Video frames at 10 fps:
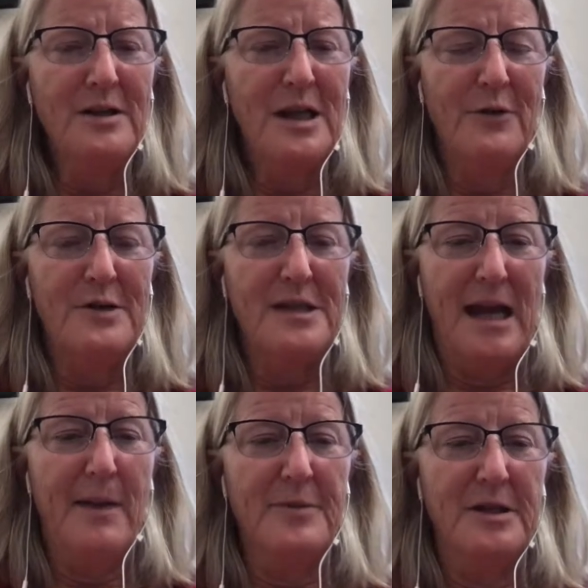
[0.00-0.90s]

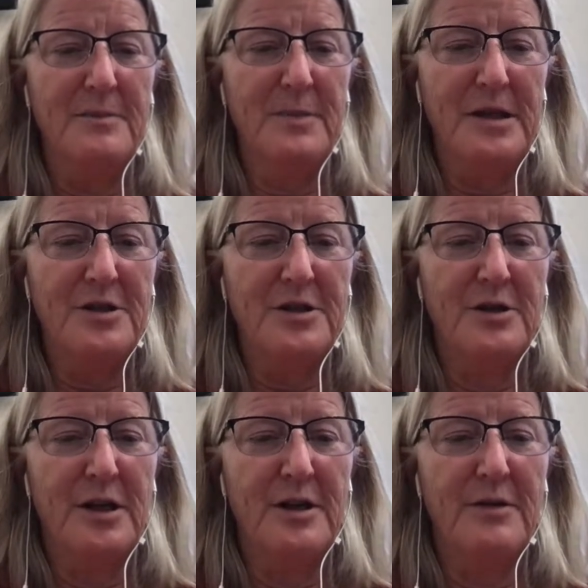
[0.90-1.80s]
adapt it based
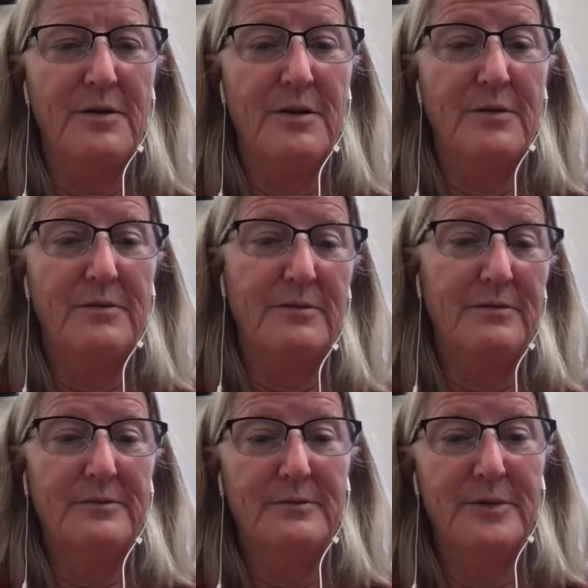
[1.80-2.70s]
on
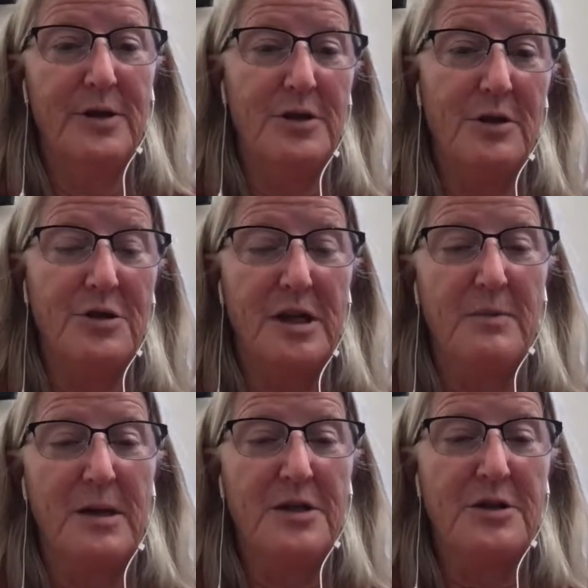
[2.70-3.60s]
the
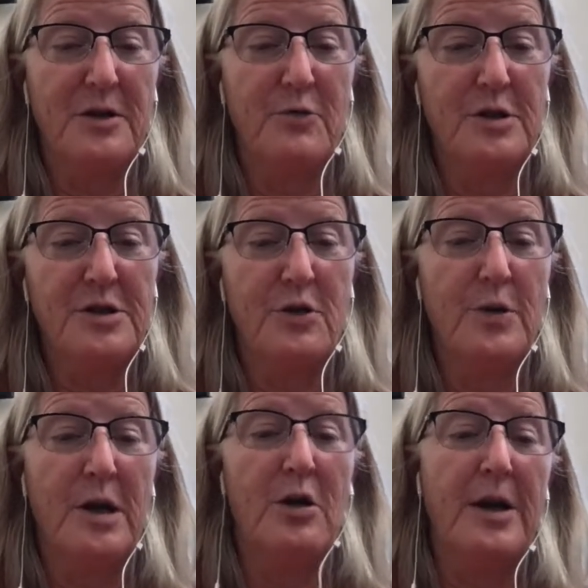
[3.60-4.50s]
dosing, based on what's
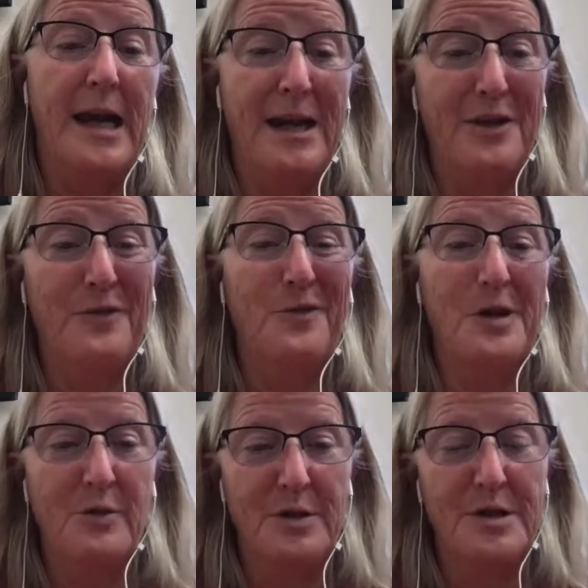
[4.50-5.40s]
going on and the
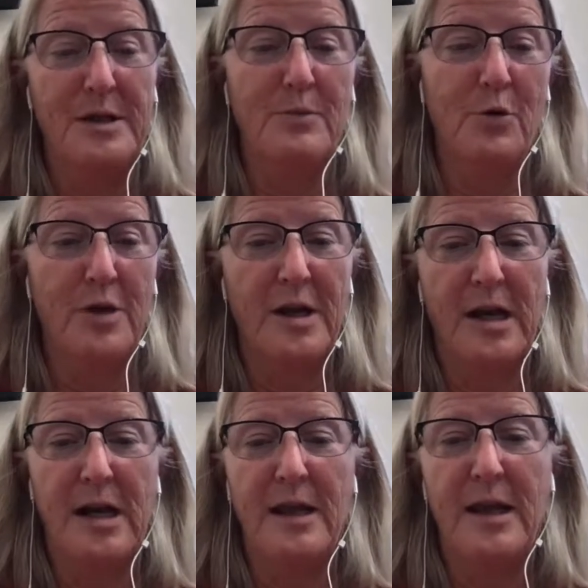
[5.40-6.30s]
frequency more than
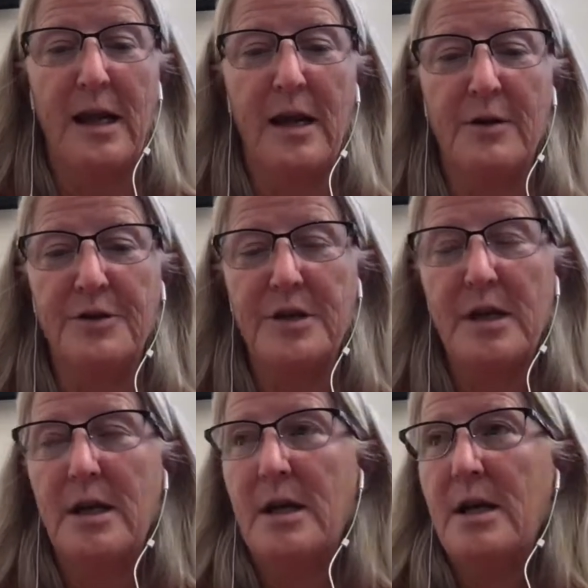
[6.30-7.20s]
anything else.
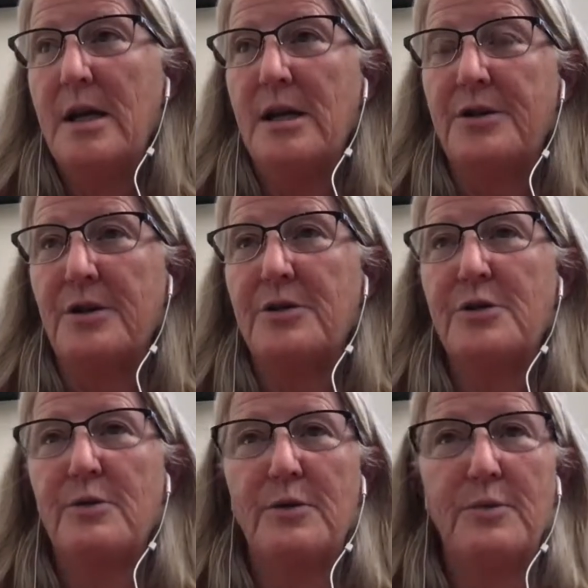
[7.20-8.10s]
It's
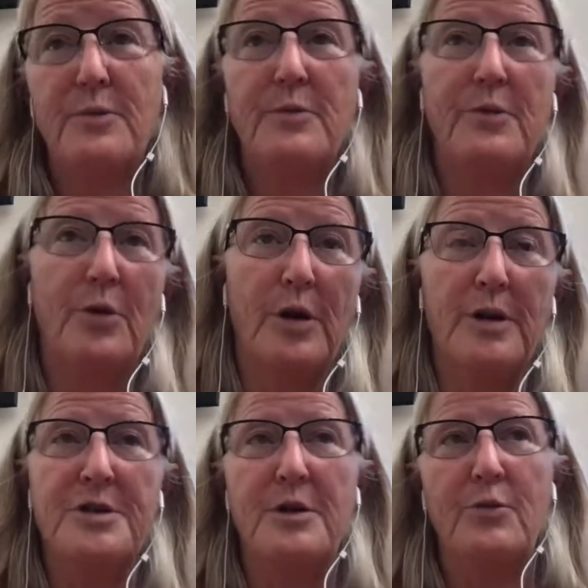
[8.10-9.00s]
also, or at
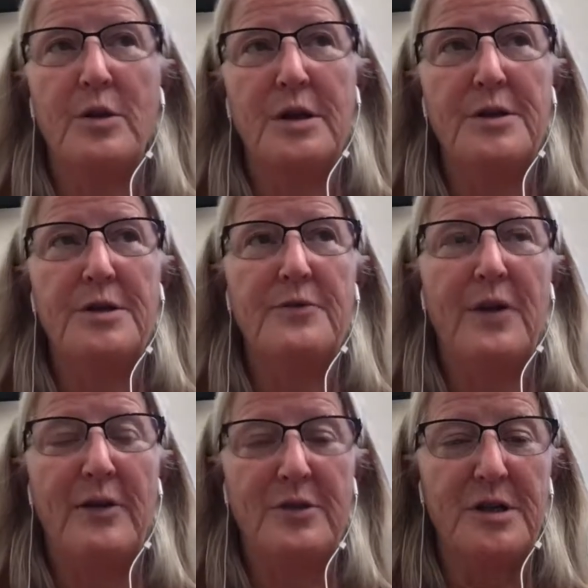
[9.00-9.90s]
least it was
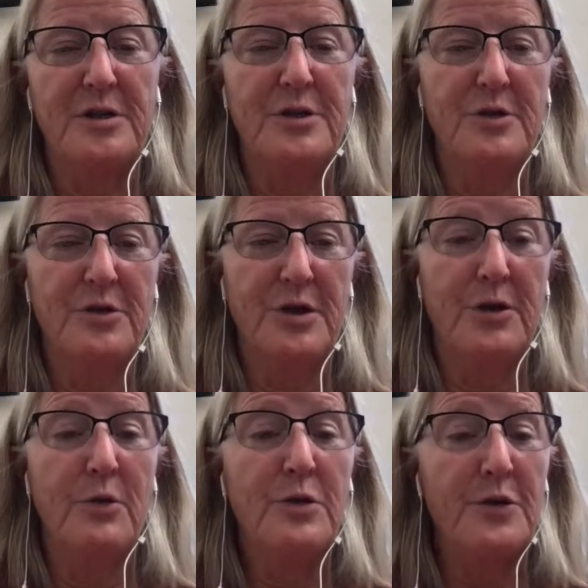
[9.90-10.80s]
5 or 6 years
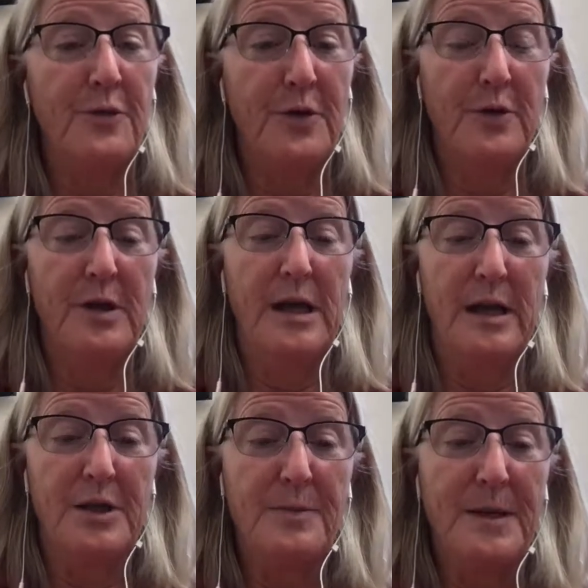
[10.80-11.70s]
ago, it was a fairly
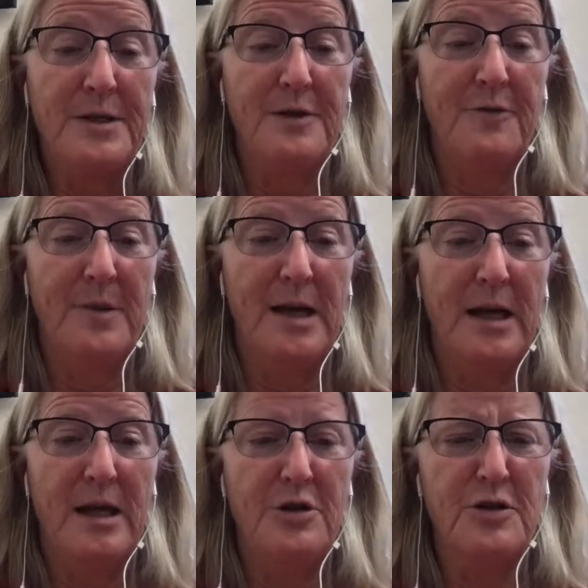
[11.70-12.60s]
inexpensive
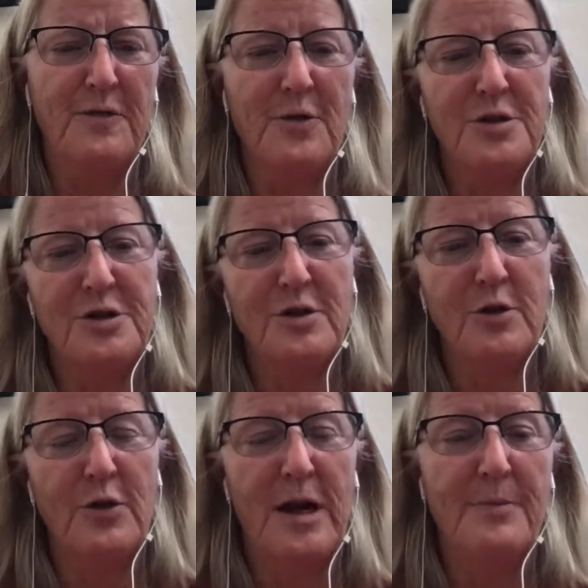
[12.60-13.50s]
medication versus
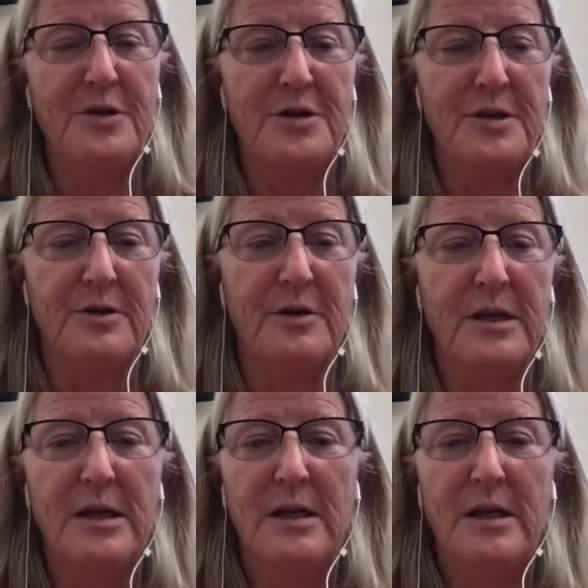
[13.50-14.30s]
chlorambucil